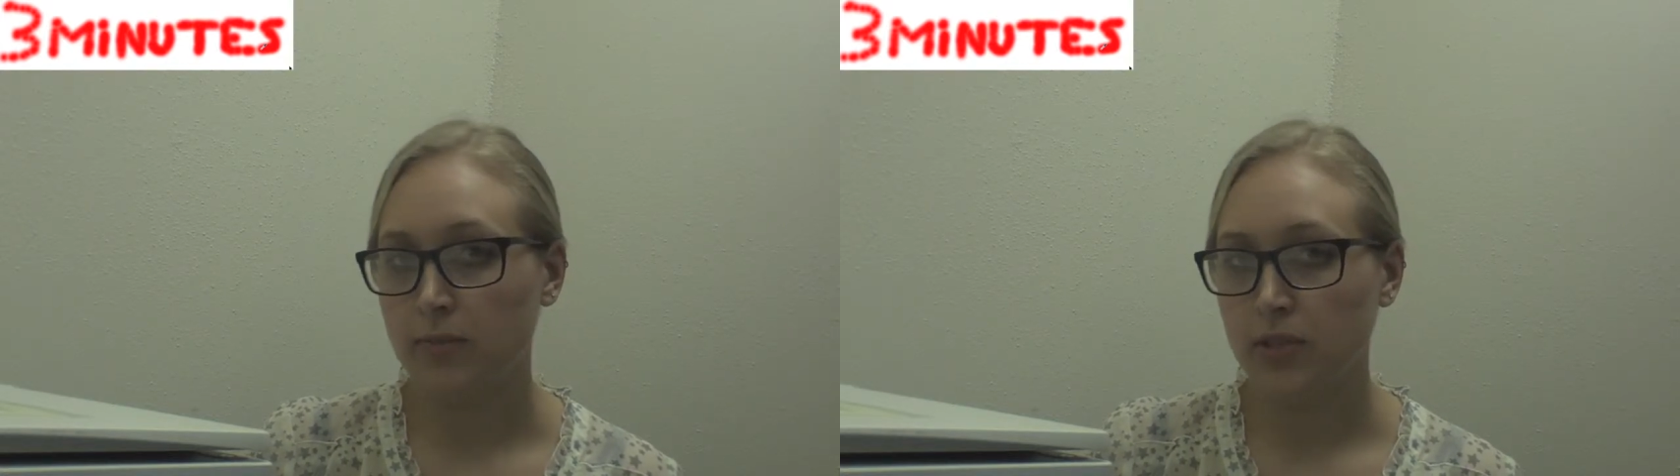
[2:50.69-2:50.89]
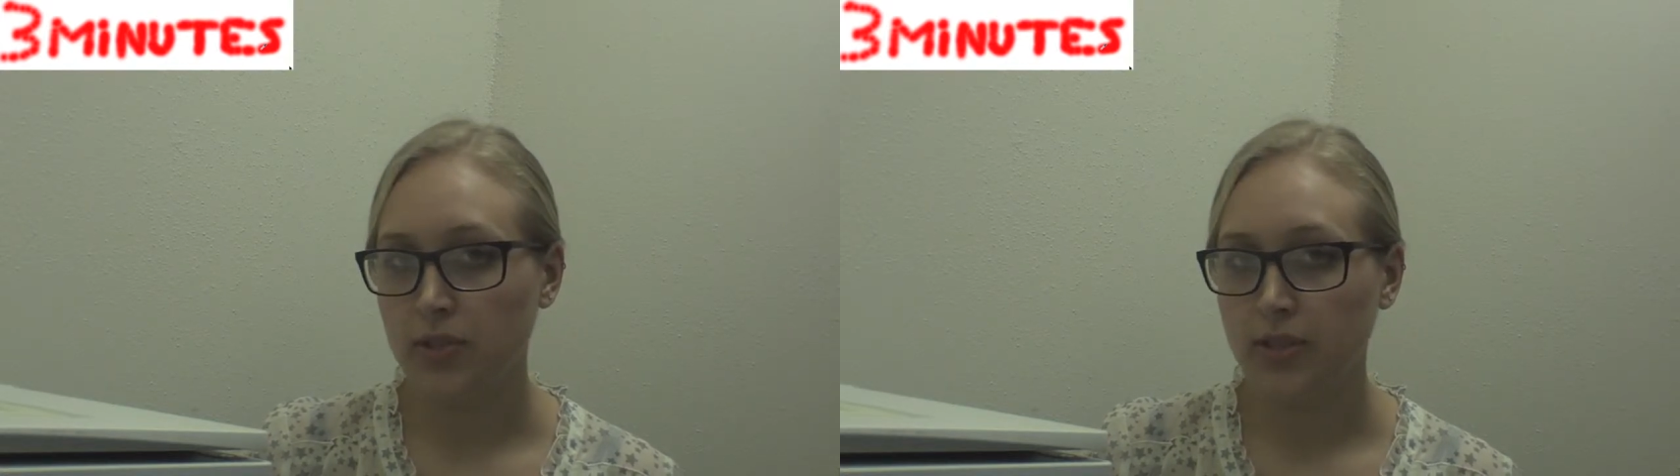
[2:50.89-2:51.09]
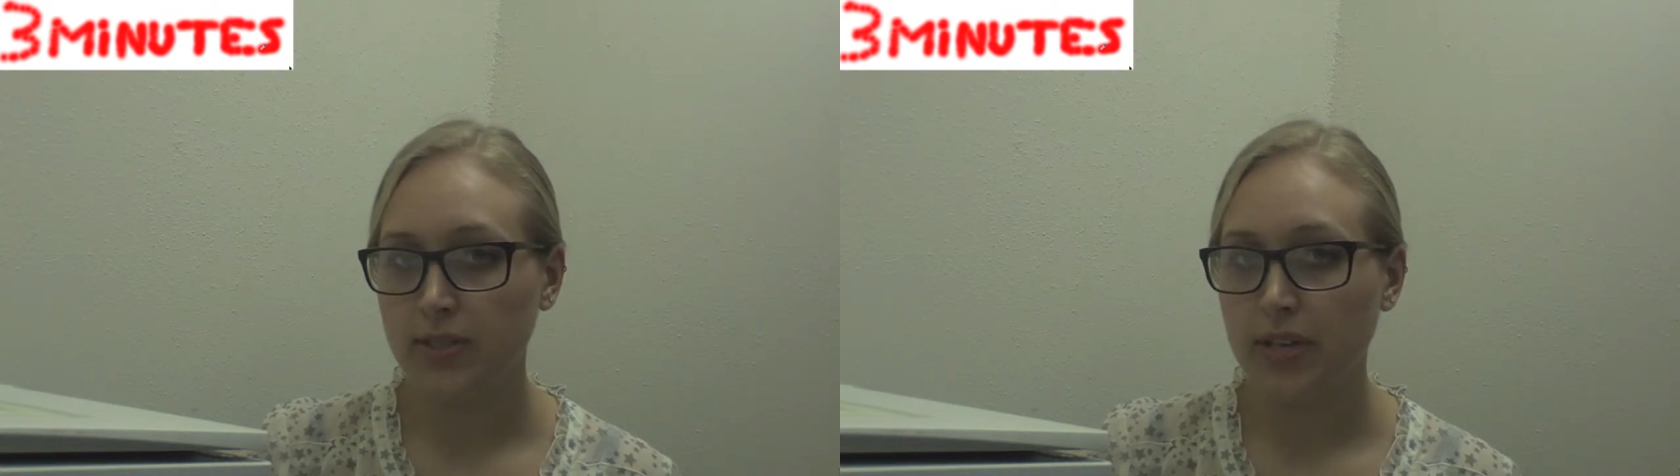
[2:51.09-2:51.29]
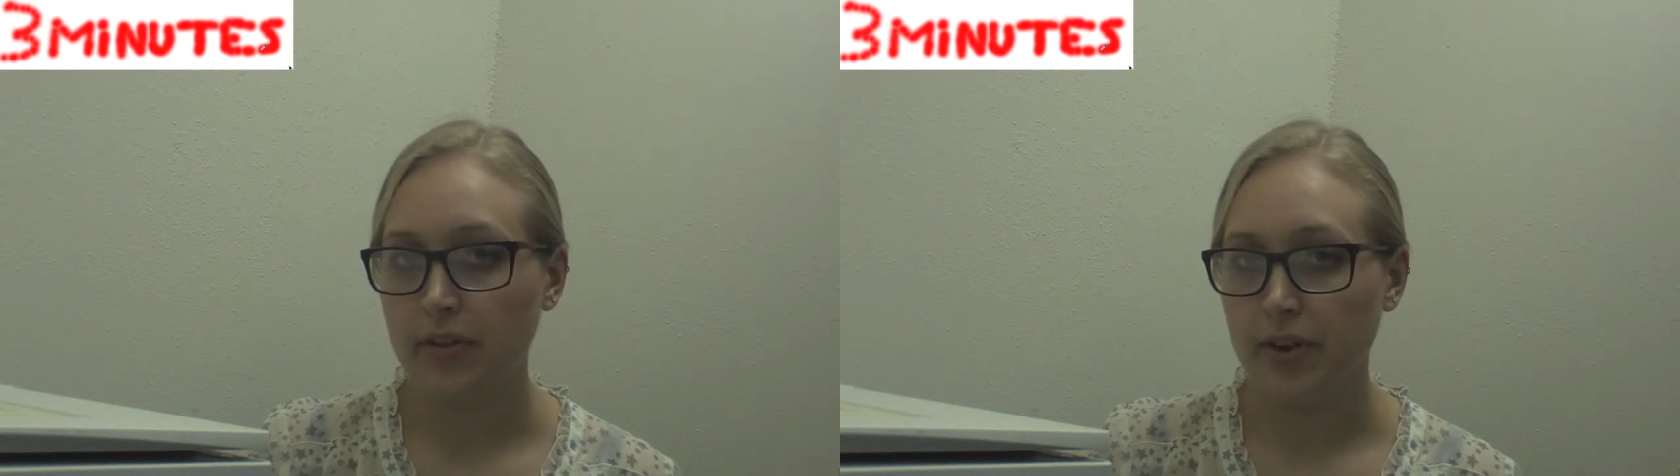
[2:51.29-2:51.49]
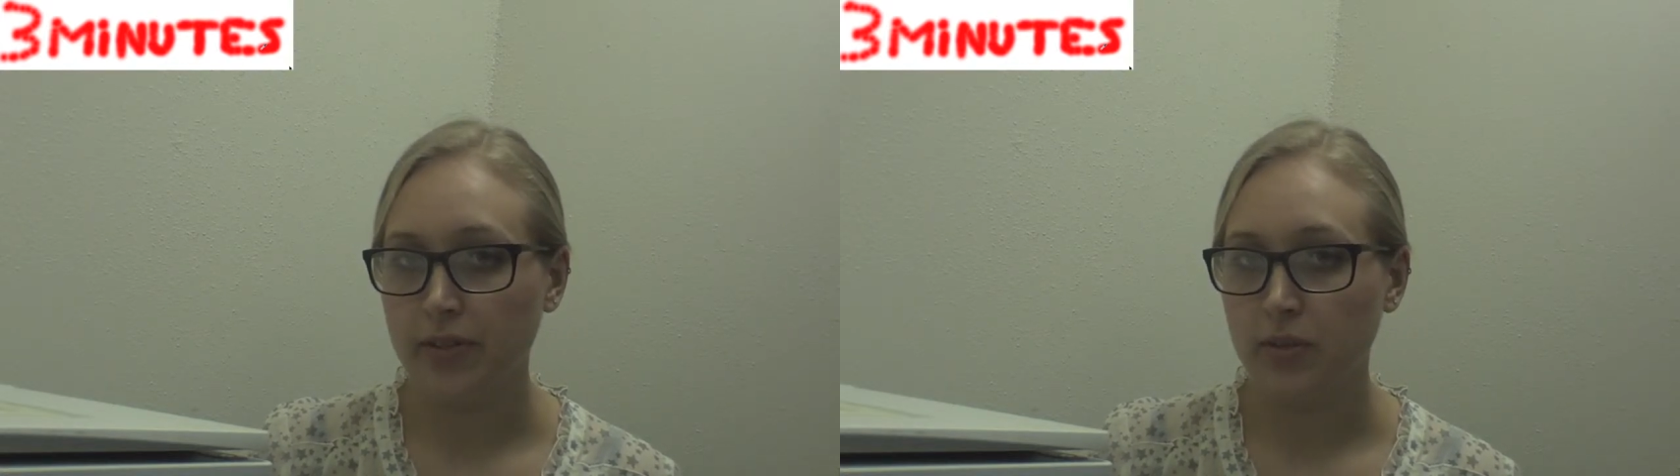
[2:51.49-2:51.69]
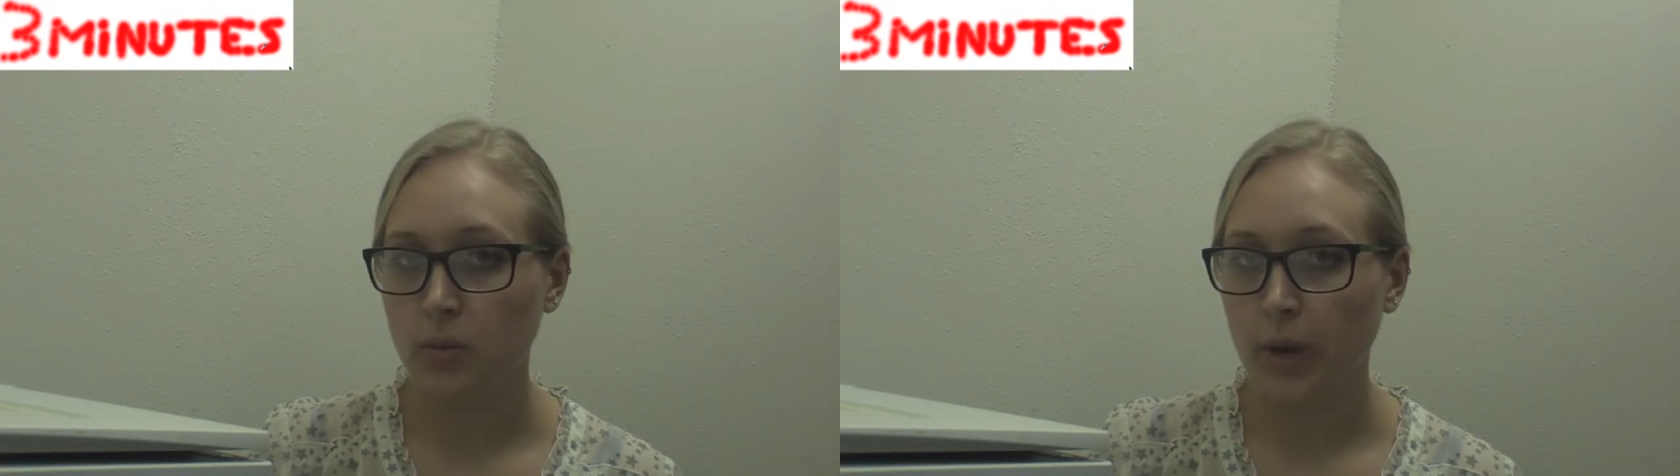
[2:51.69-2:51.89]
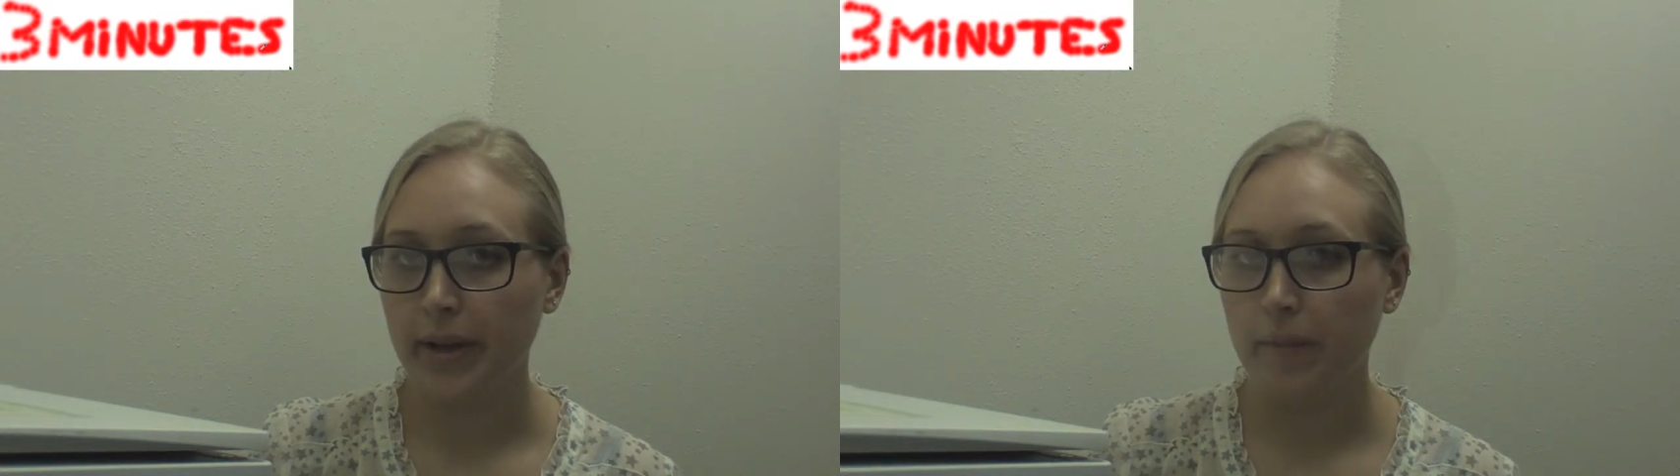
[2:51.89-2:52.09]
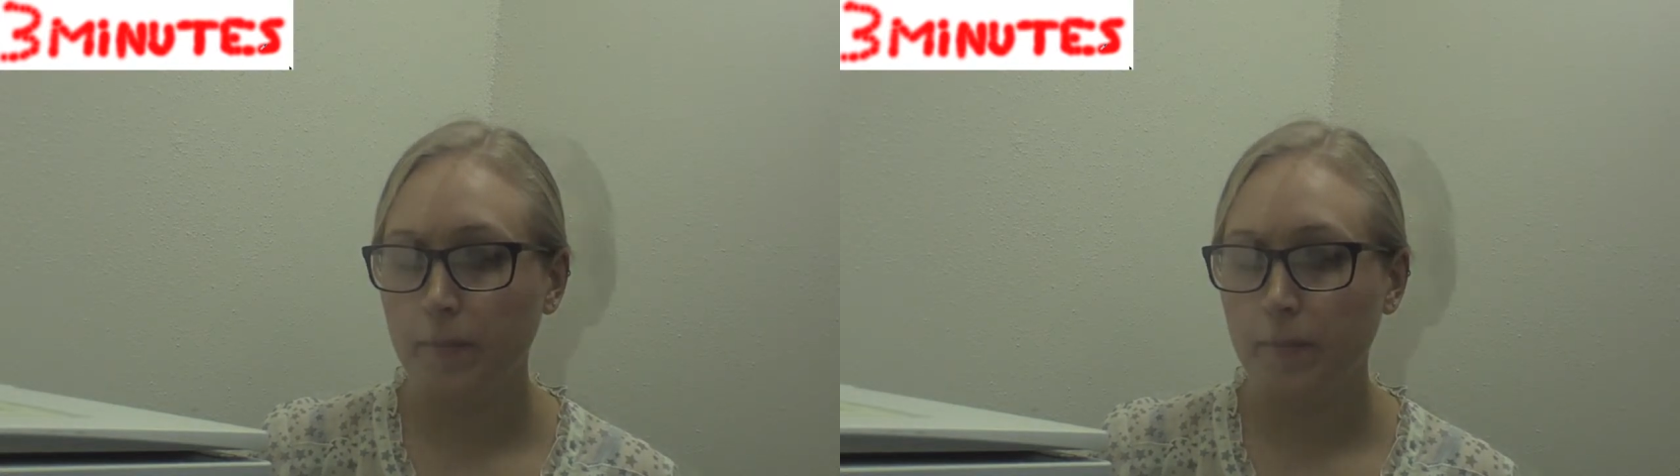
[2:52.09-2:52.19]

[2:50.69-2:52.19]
Missouri Senate race as well.